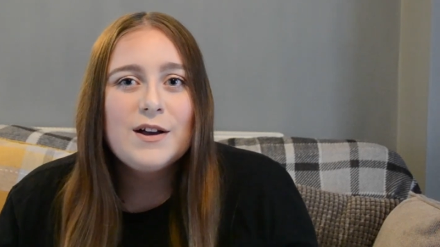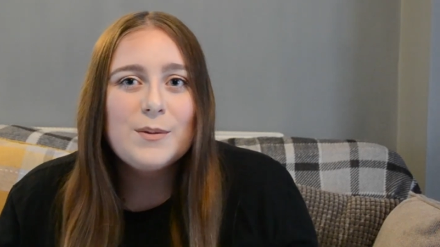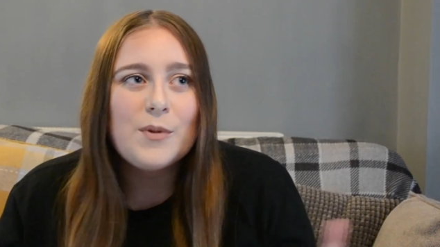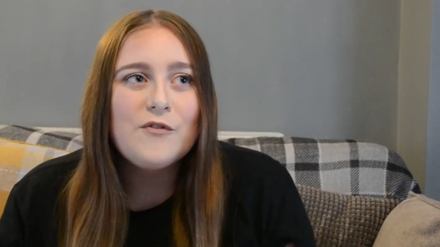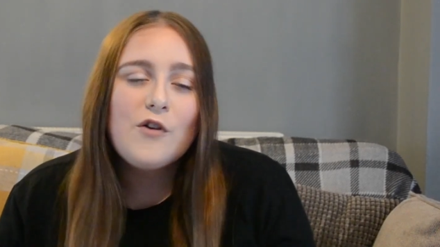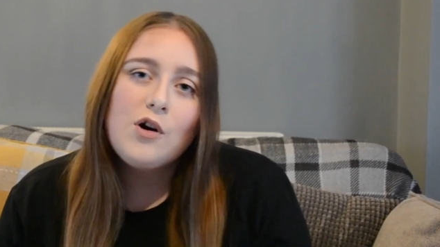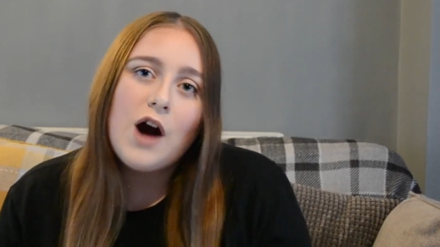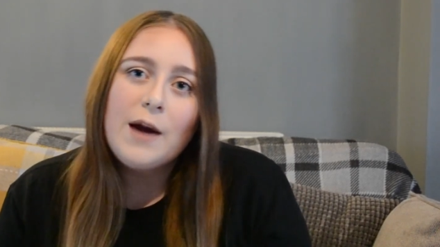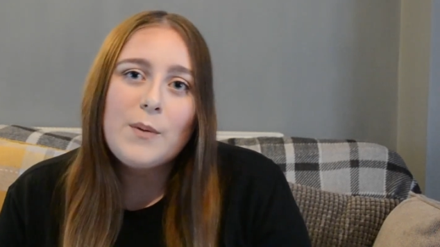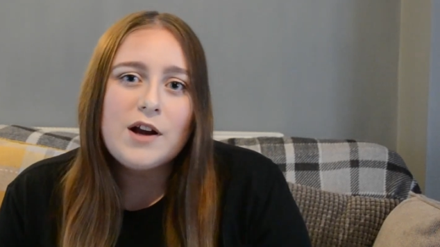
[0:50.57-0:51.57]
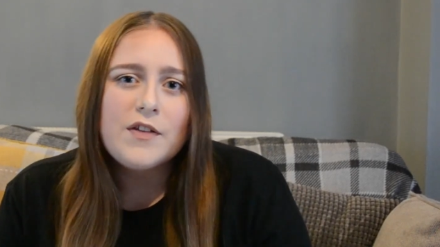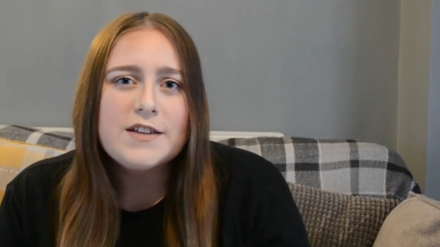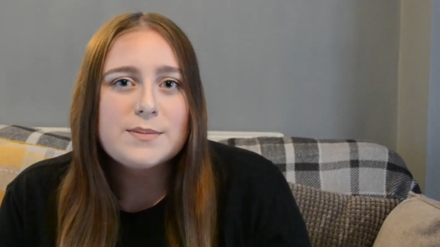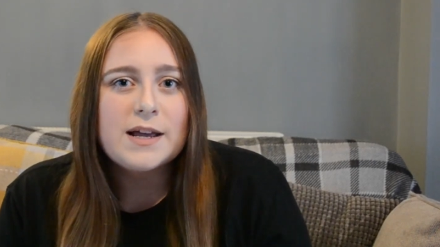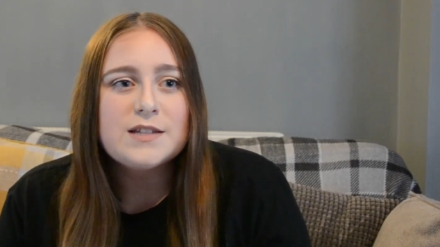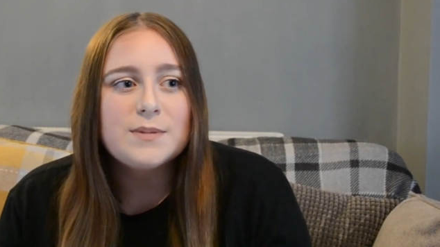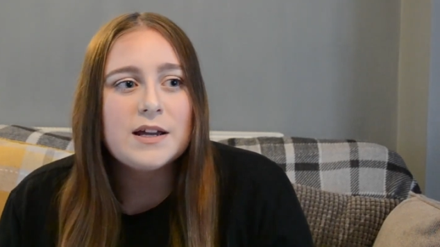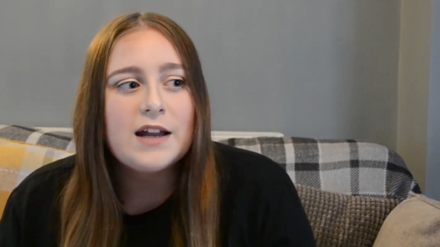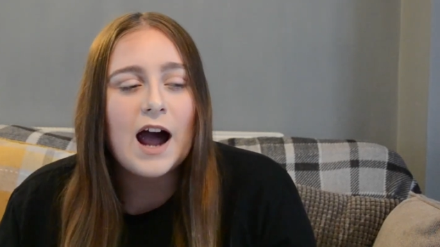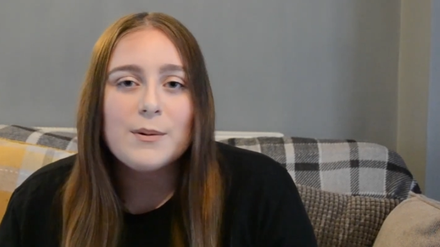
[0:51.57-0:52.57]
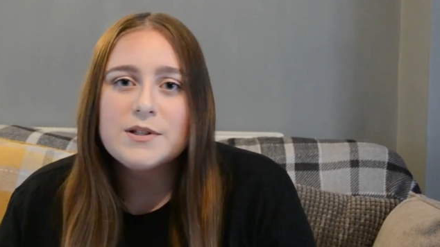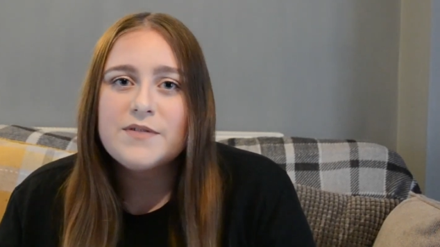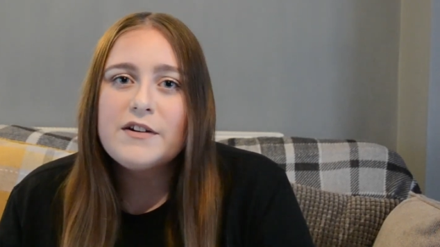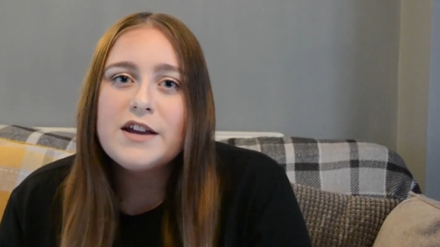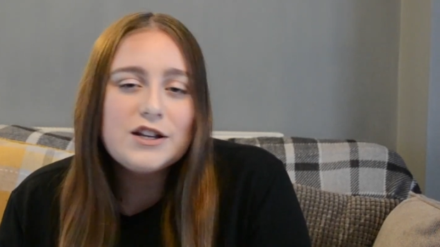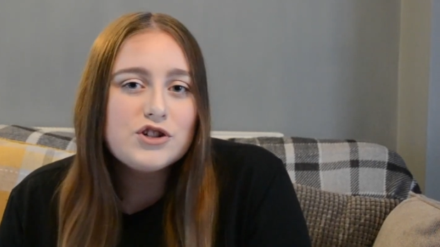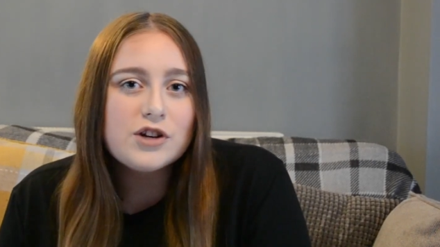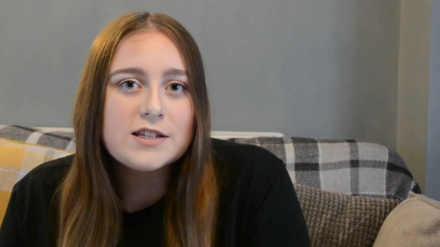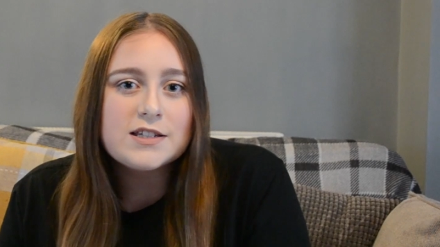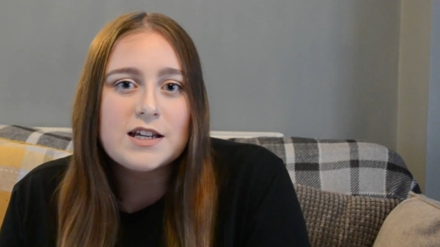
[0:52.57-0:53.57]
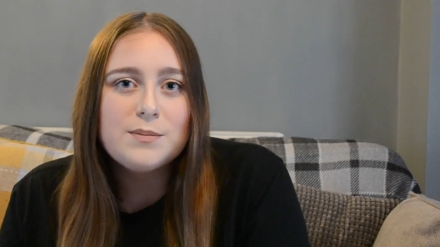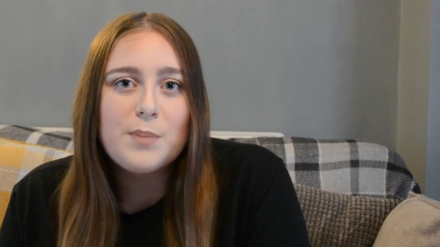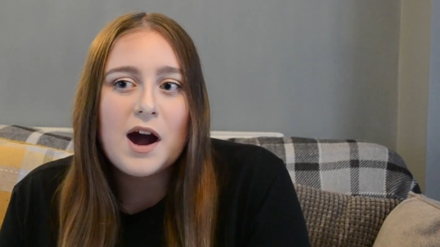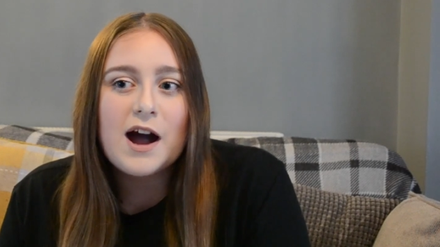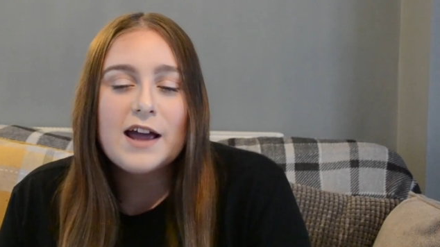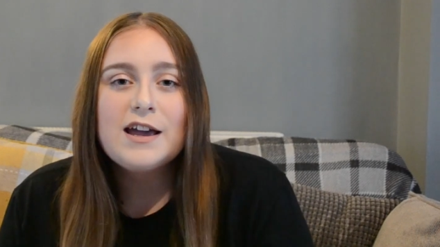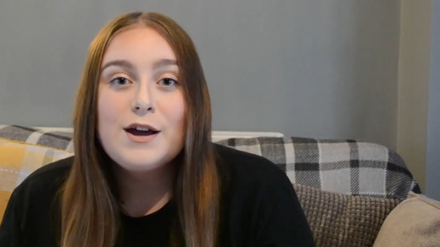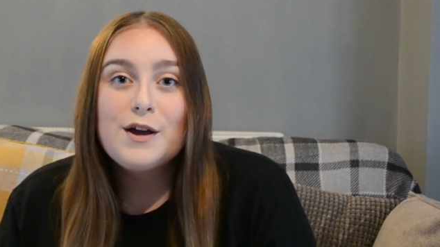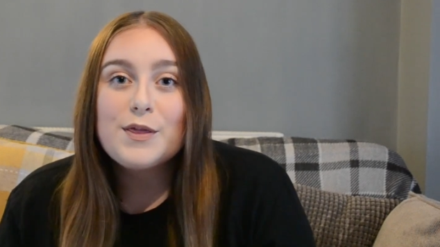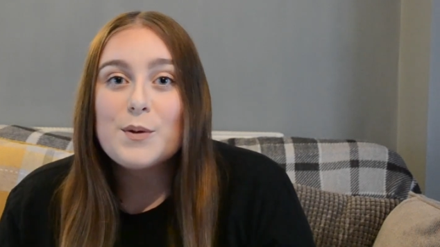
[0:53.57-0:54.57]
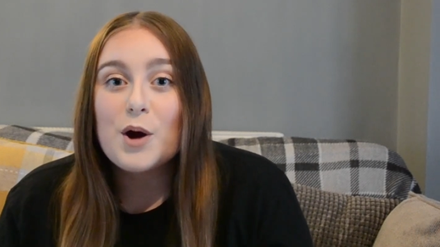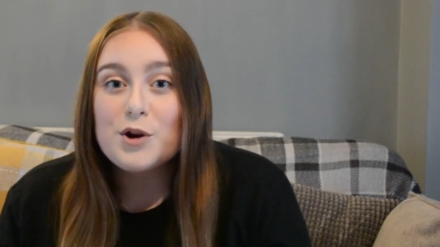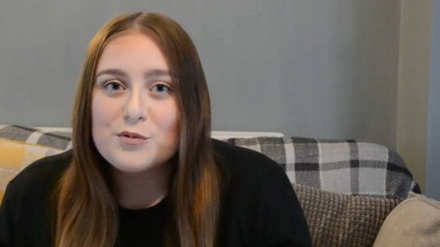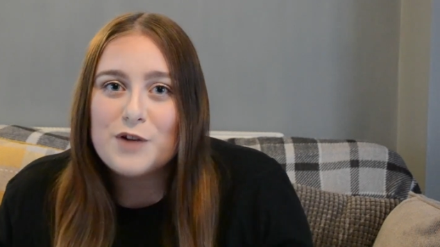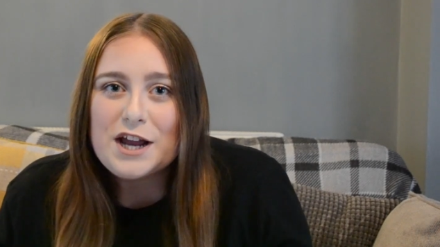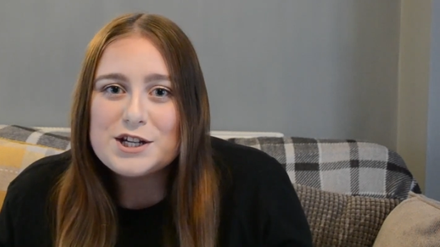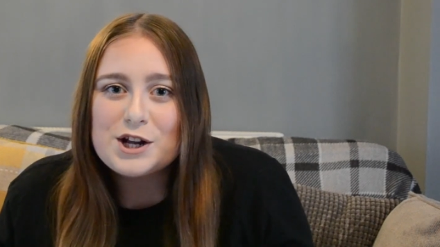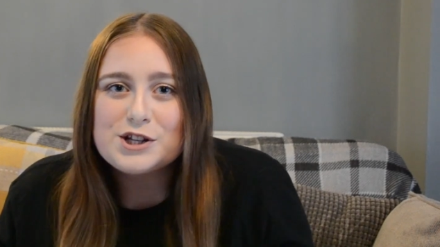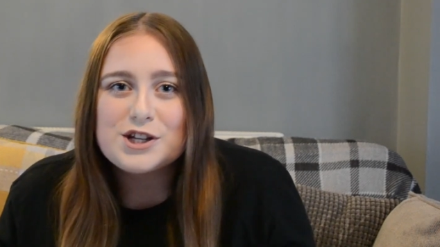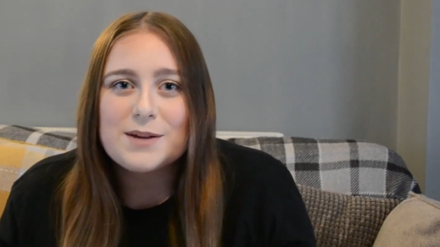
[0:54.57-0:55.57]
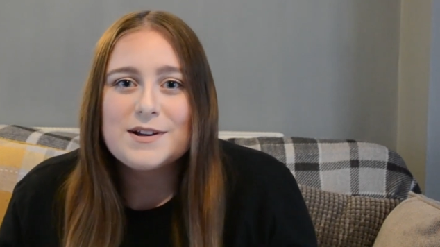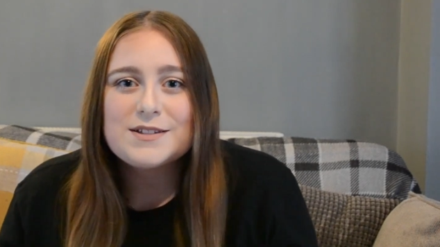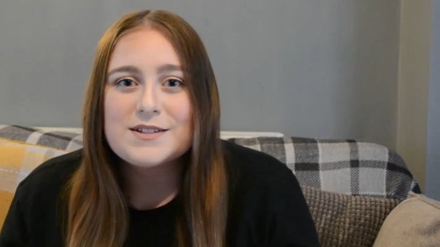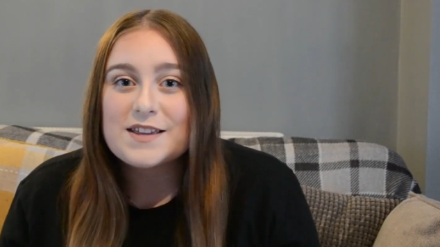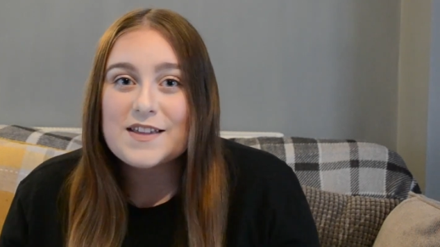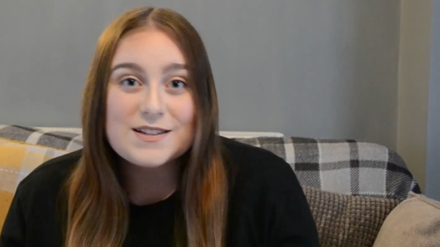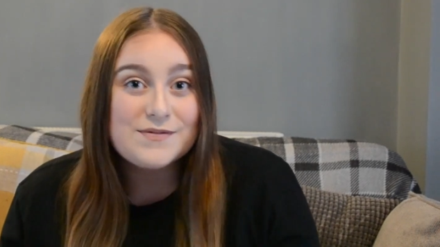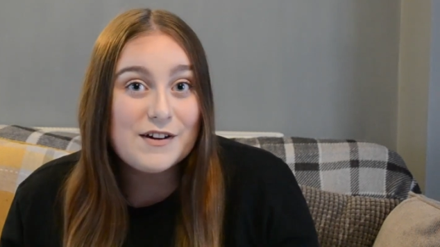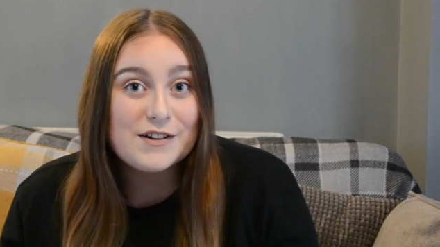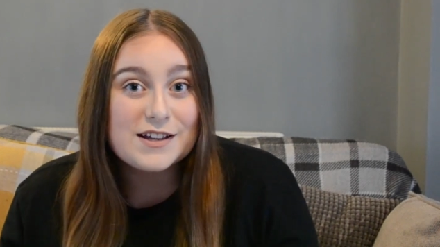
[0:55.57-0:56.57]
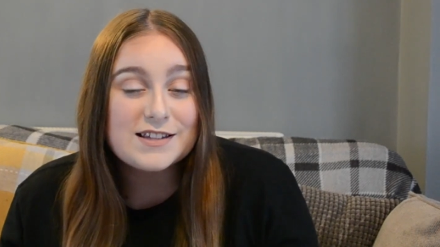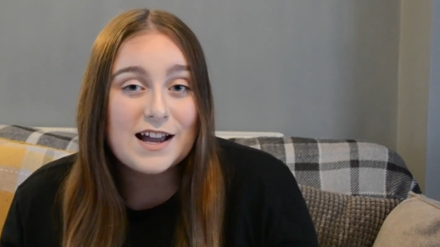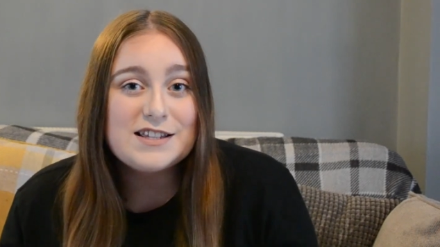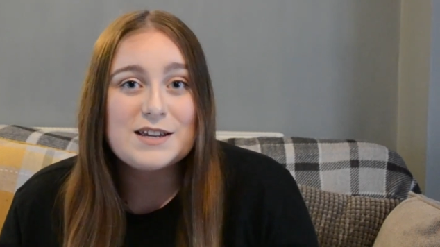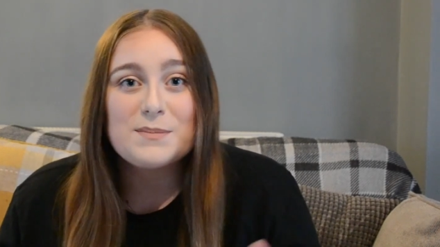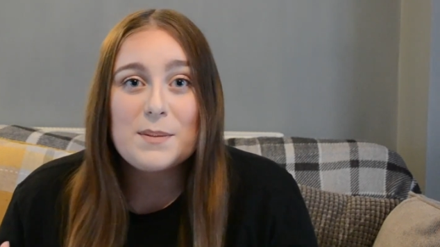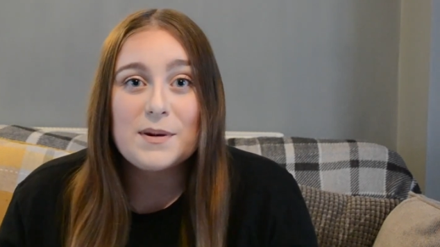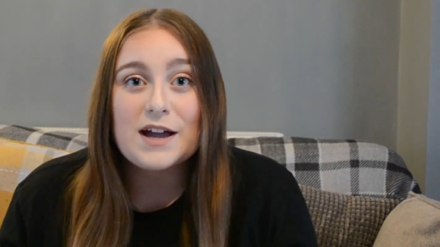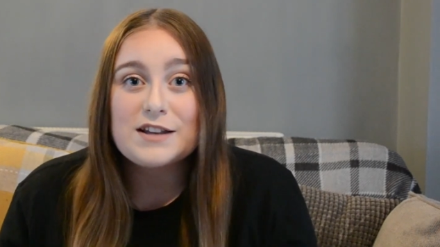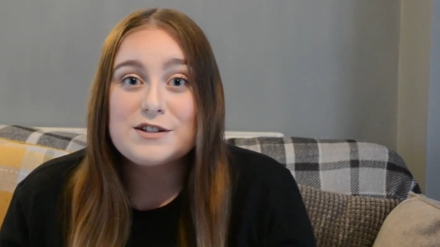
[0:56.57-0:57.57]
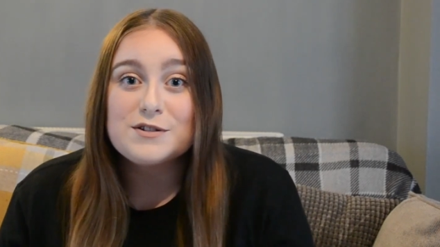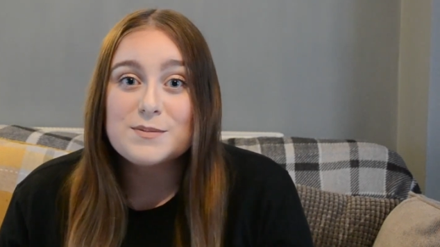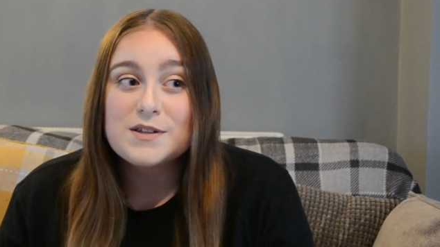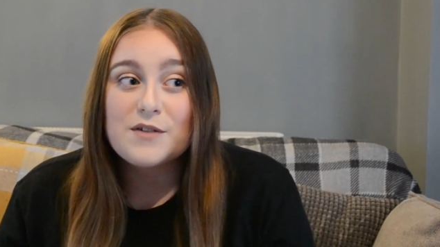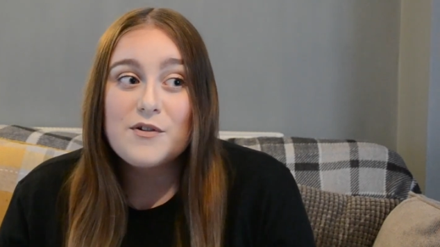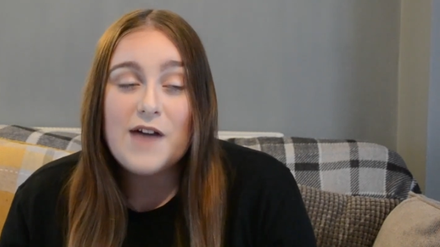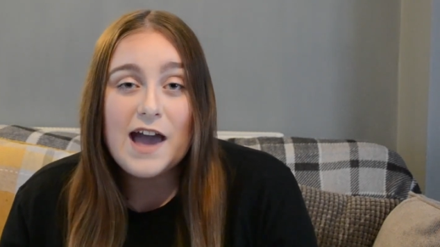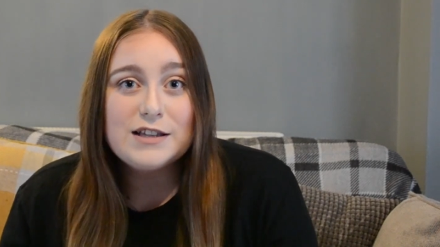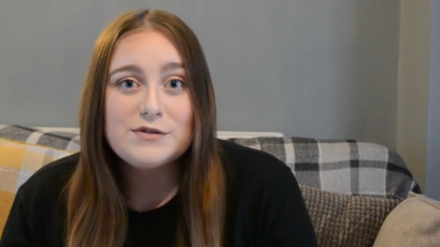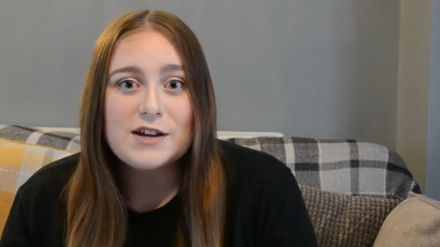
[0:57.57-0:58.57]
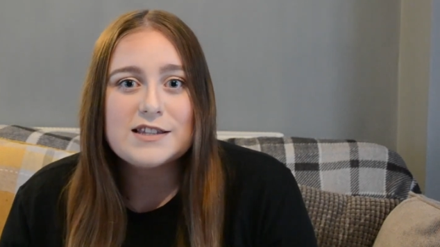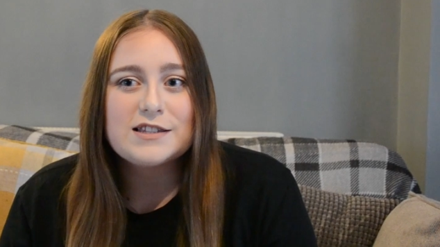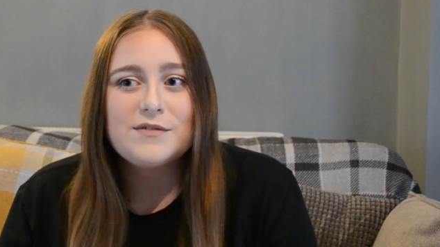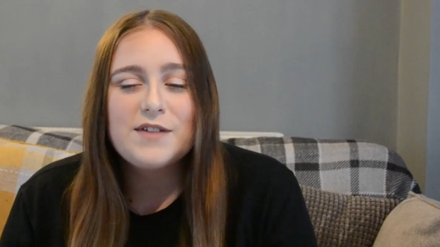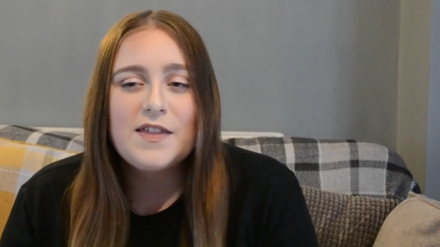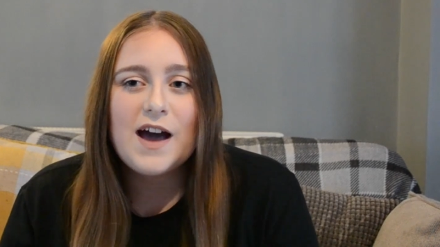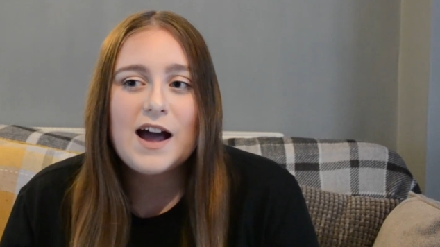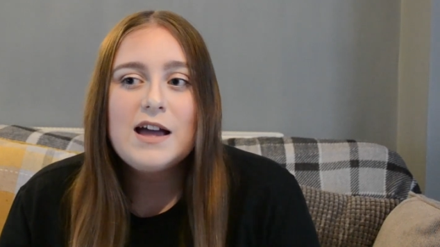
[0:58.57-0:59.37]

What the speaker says: Before I went on this placement, I was very interested by the word radiology because I was like, that's very exciting. Maybe I'll get to do some stuff with x-rays and stuff like that.